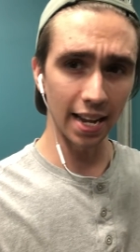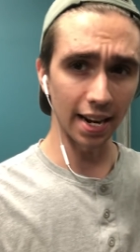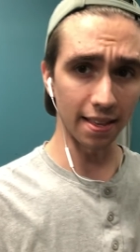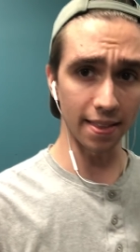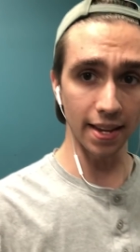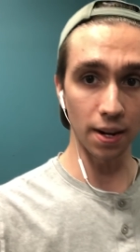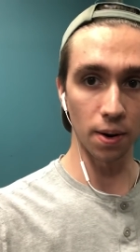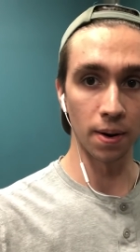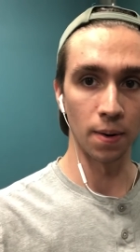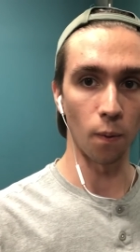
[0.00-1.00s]
and I think
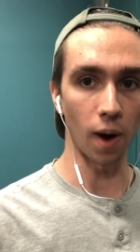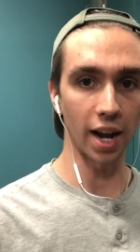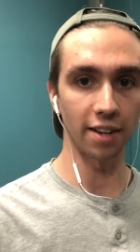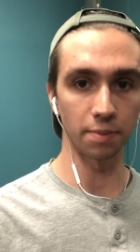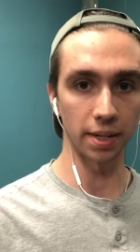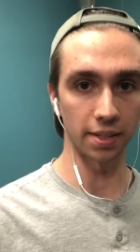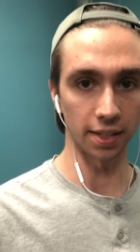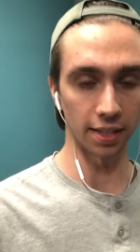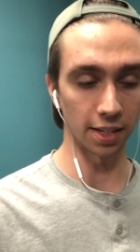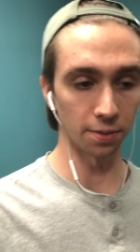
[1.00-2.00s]
why I've been
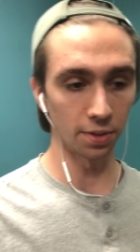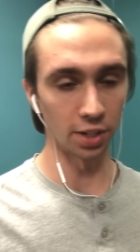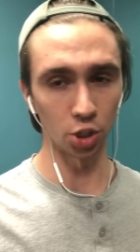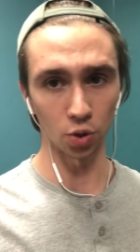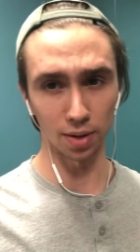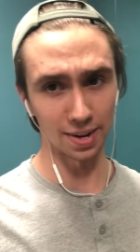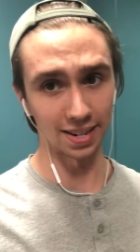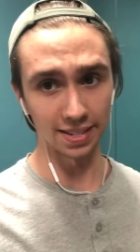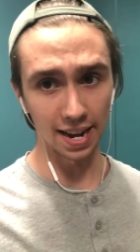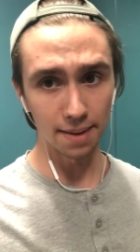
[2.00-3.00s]
successful in a short
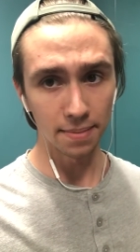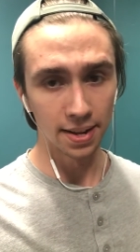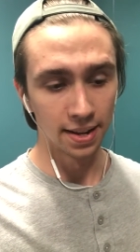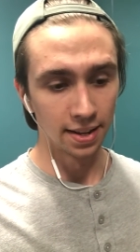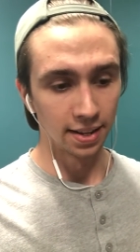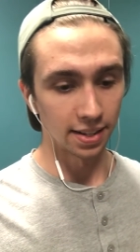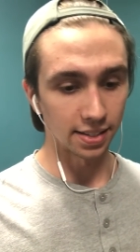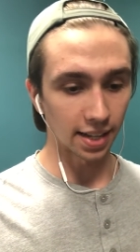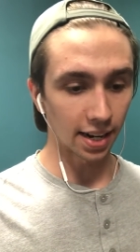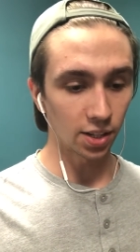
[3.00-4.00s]
amount of time
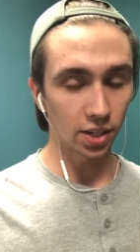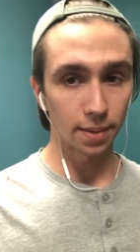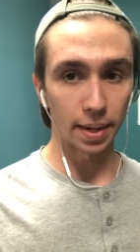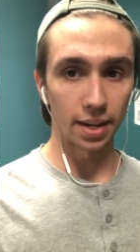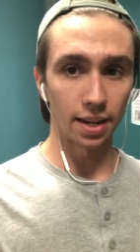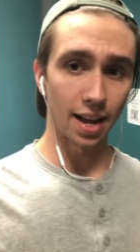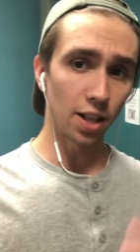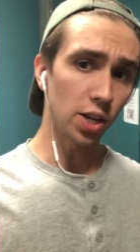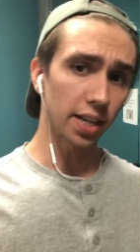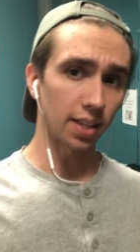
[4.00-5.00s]
is that I look
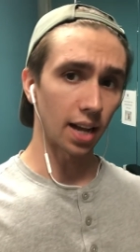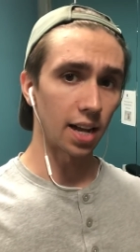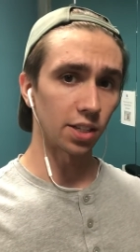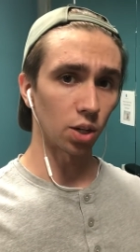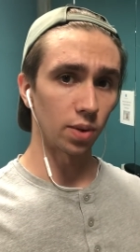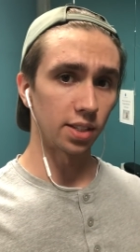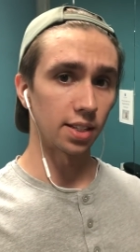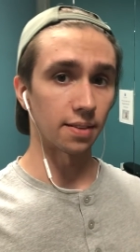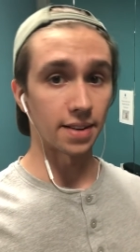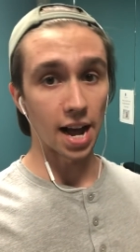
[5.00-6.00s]
at the
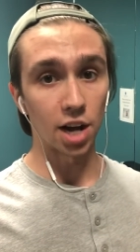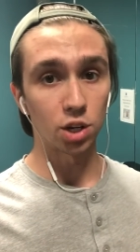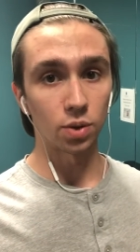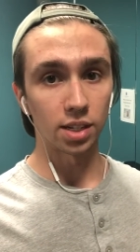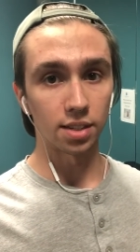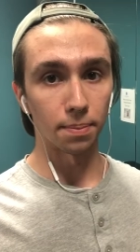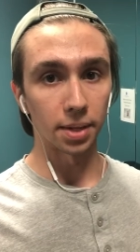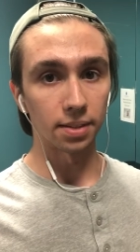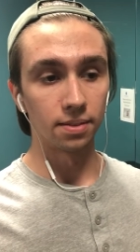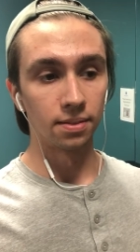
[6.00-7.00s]
consequences of not doing
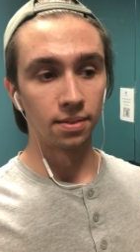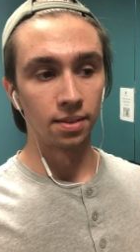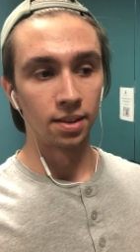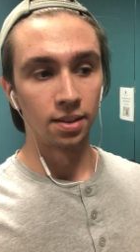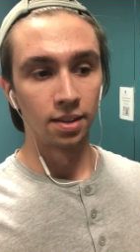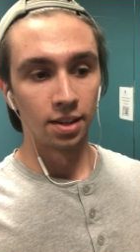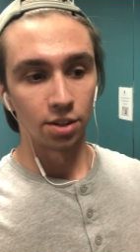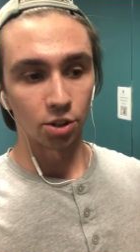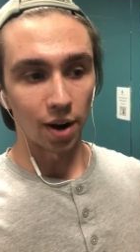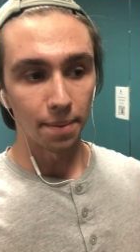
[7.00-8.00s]
something.
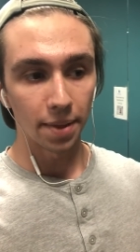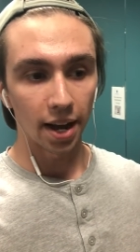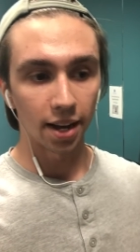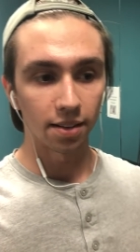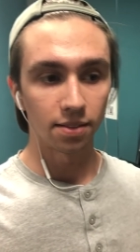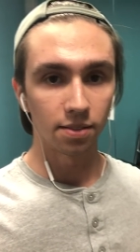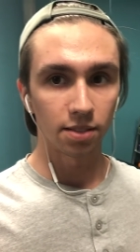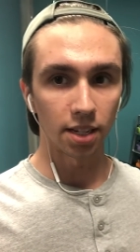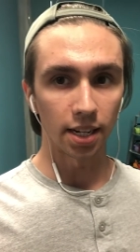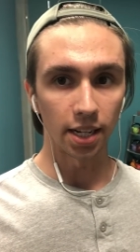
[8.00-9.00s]
So I'm not
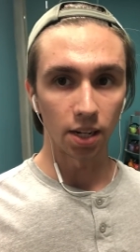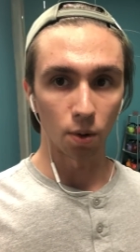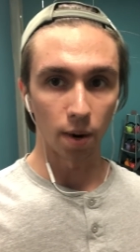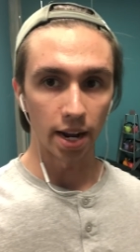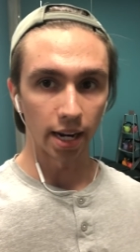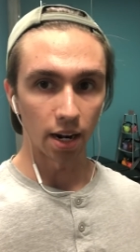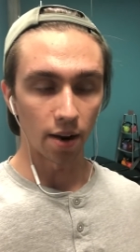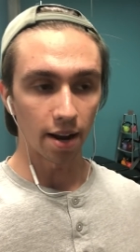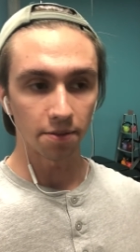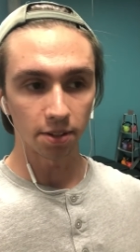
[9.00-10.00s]
sitting here weighing
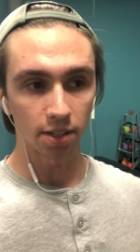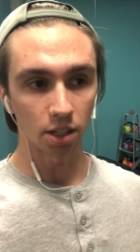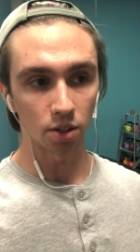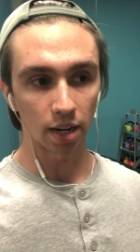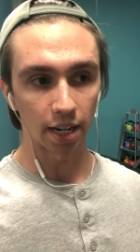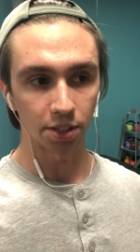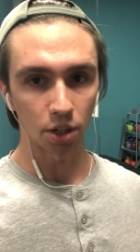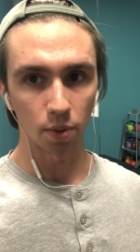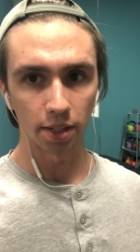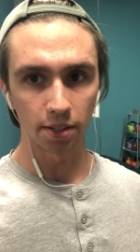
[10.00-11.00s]
out every single
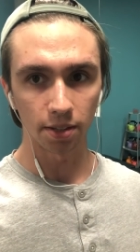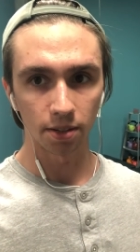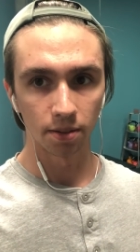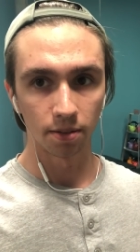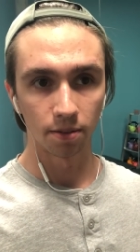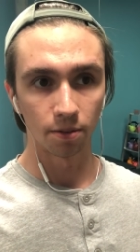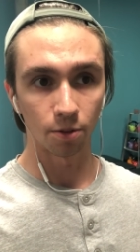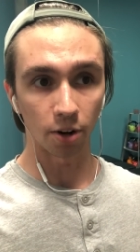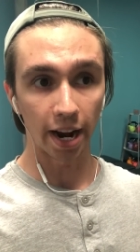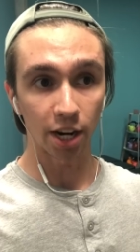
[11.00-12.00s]
consequence
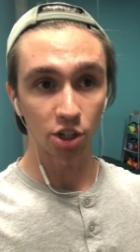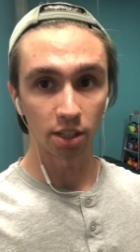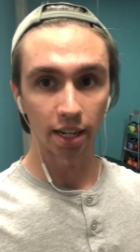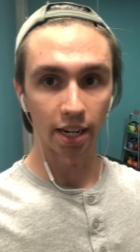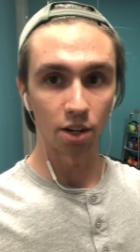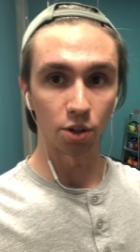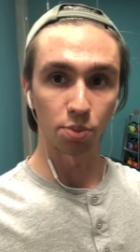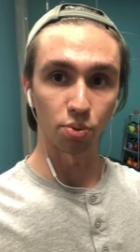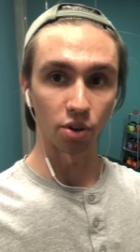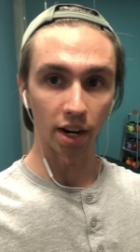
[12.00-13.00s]
for action that I know
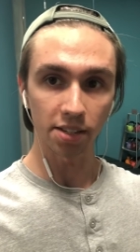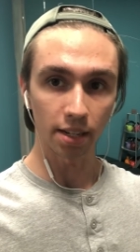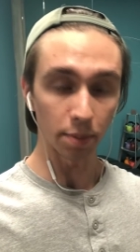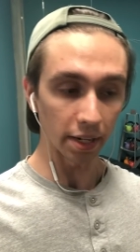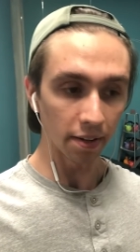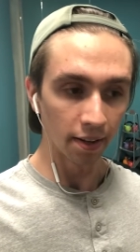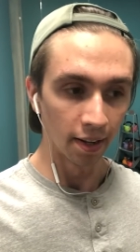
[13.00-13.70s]
is progressing me.